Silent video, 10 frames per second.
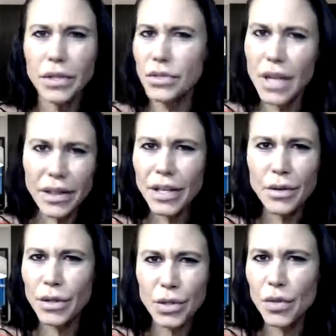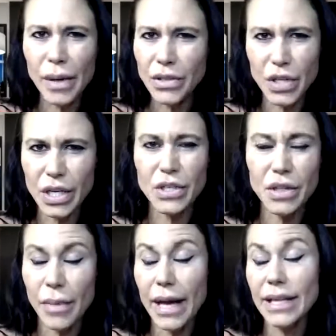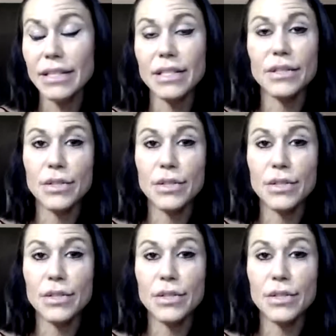There's nothing you can do about changing the past.